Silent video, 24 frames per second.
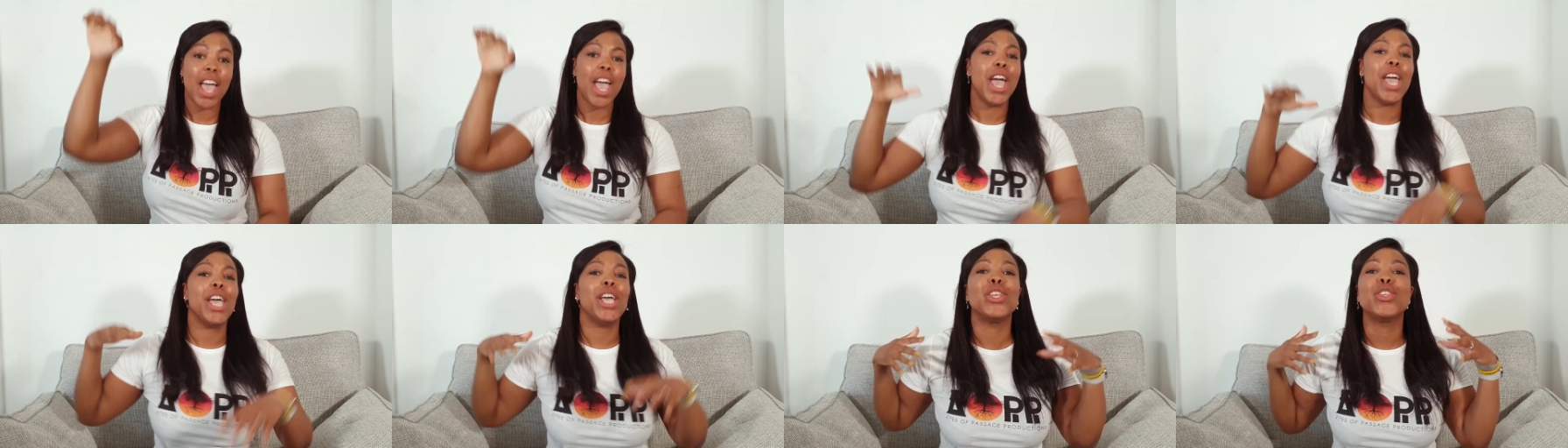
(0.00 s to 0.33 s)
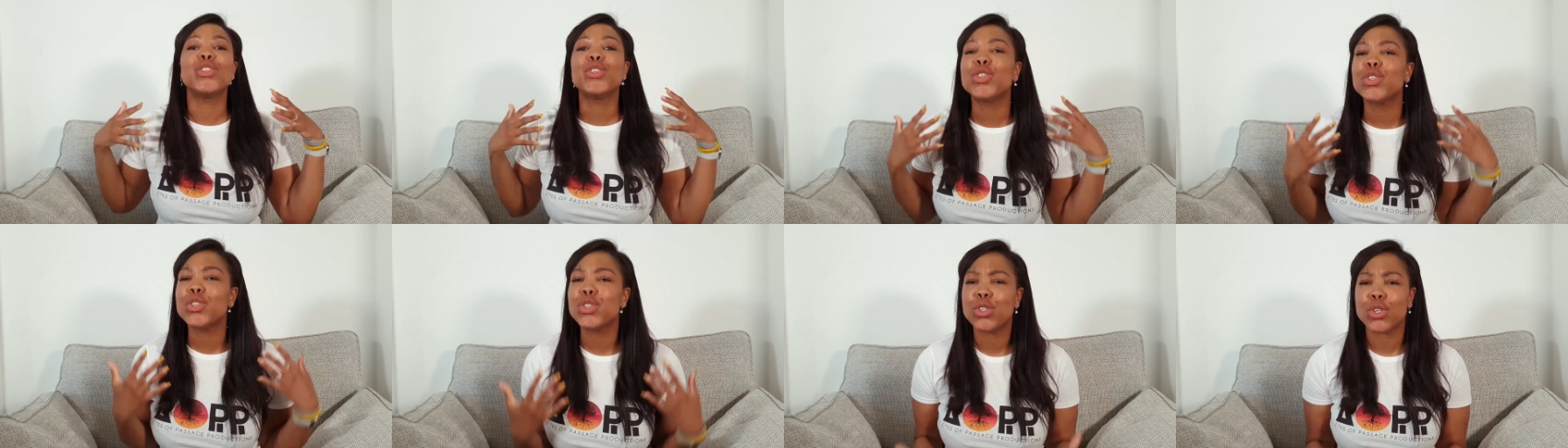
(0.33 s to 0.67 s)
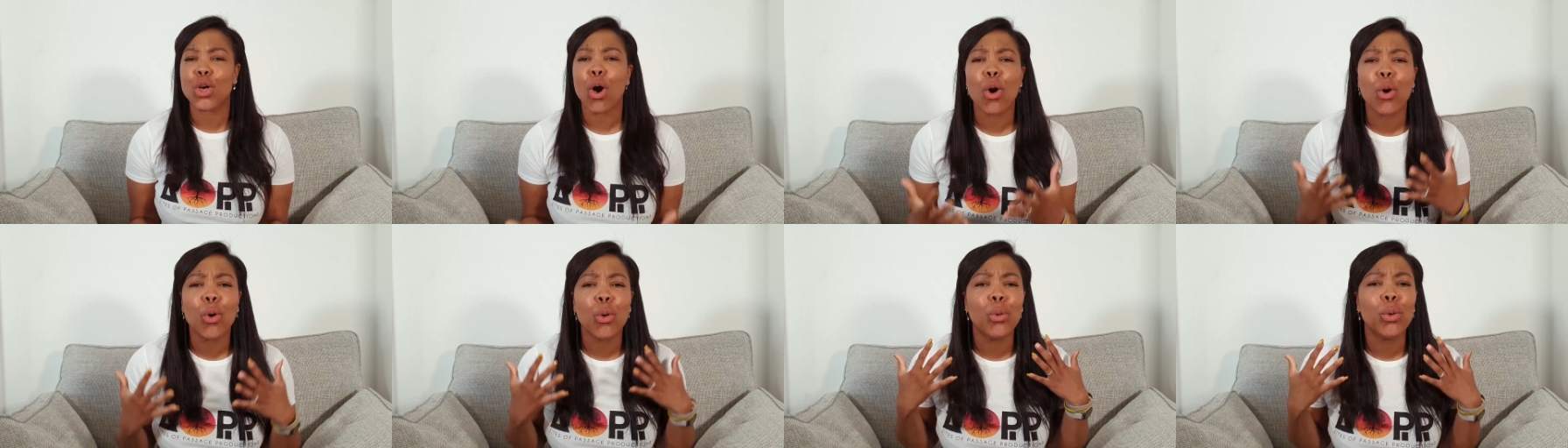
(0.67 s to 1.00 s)
It's
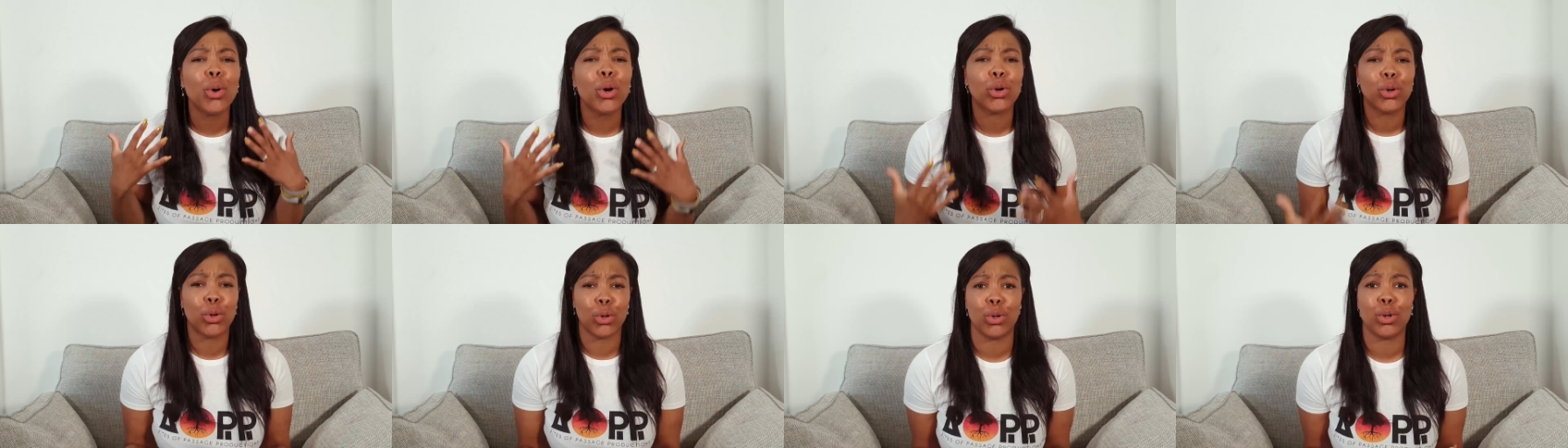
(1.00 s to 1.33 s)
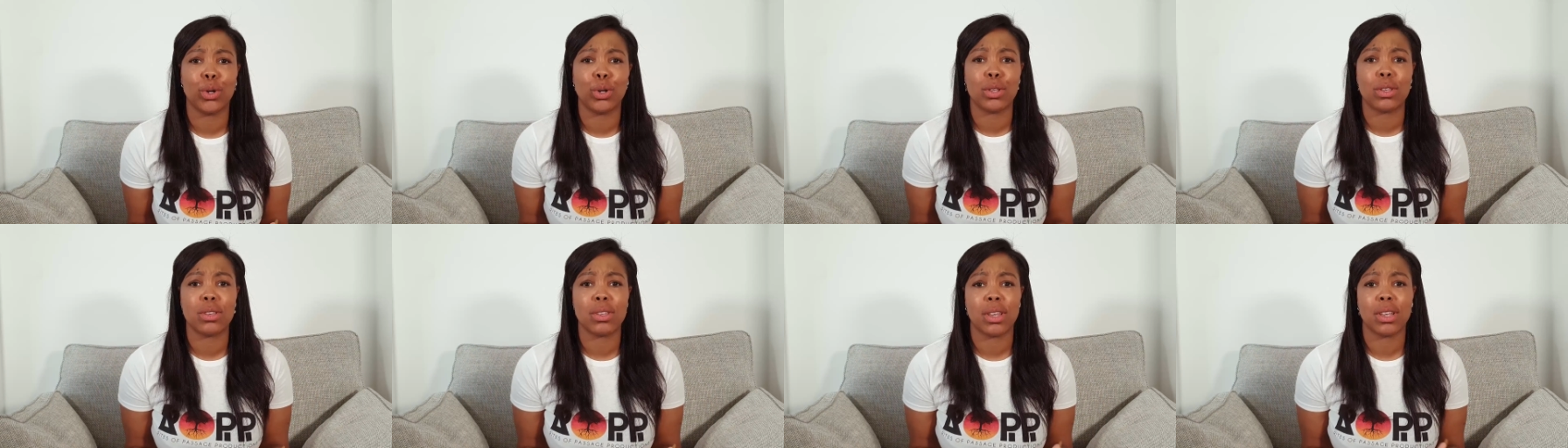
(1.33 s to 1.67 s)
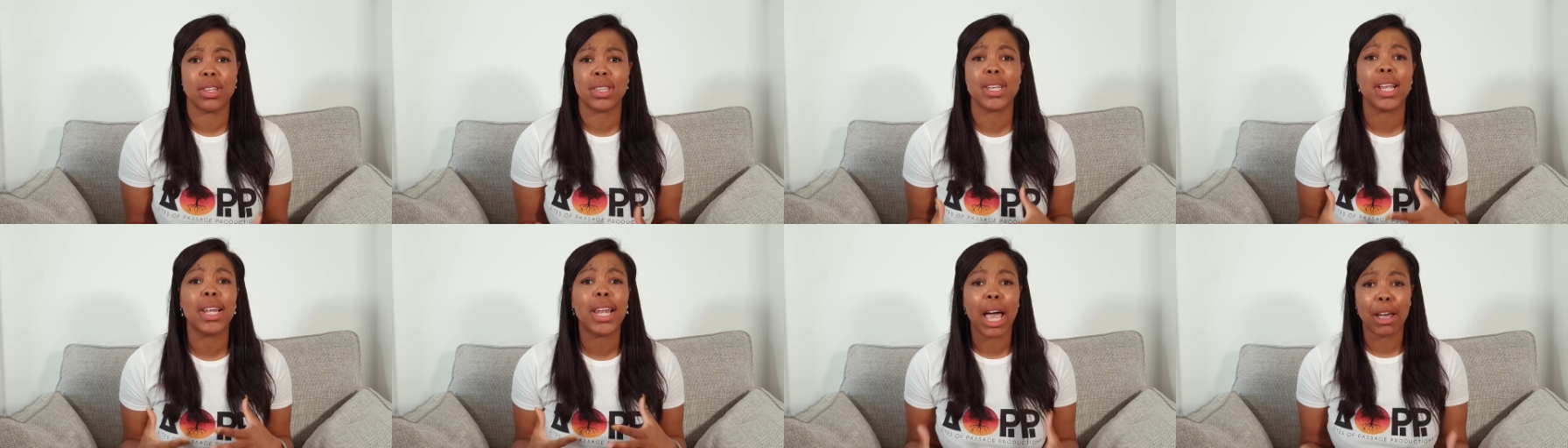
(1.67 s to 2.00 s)
so good
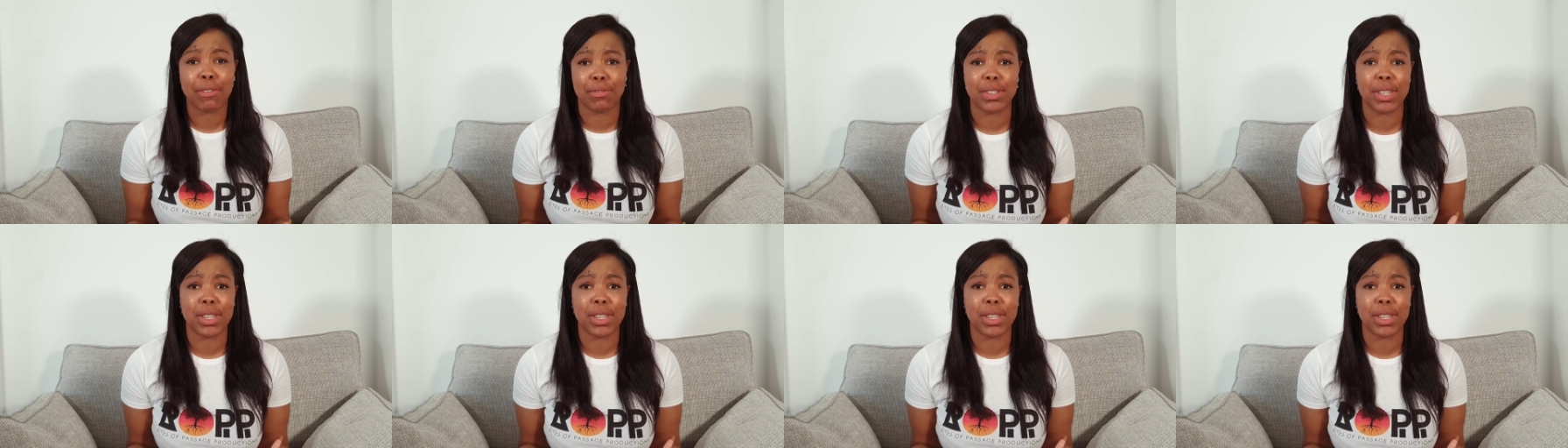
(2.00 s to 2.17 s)
to laugh